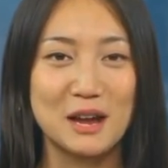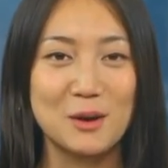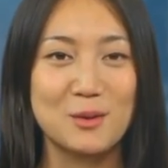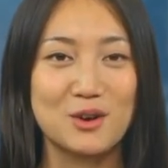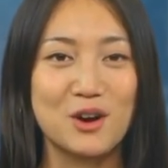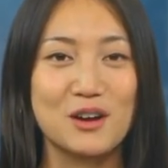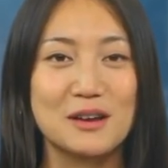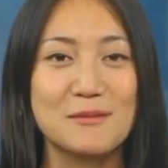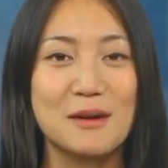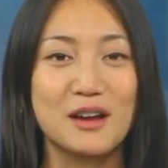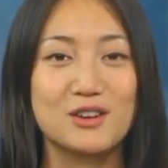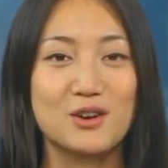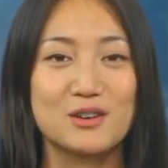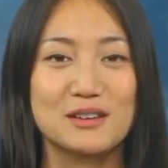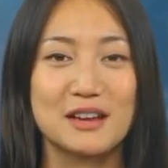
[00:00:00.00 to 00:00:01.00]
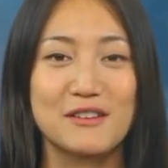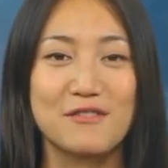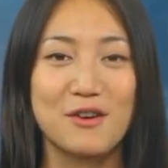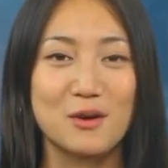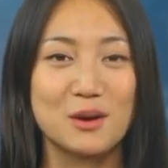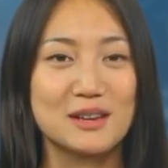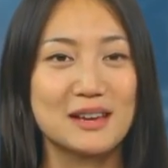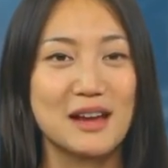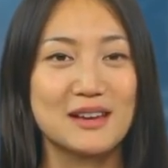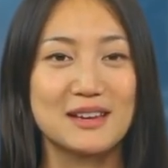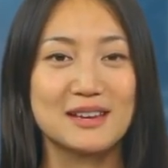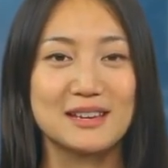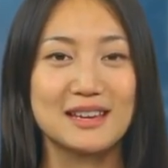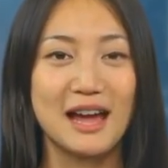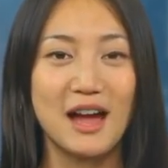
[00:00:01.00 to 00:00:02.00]
which are the measures that focus on the
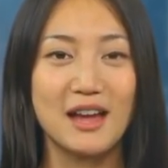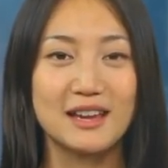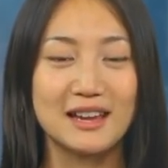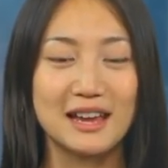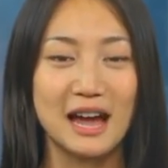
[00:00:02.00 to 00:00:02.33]
design and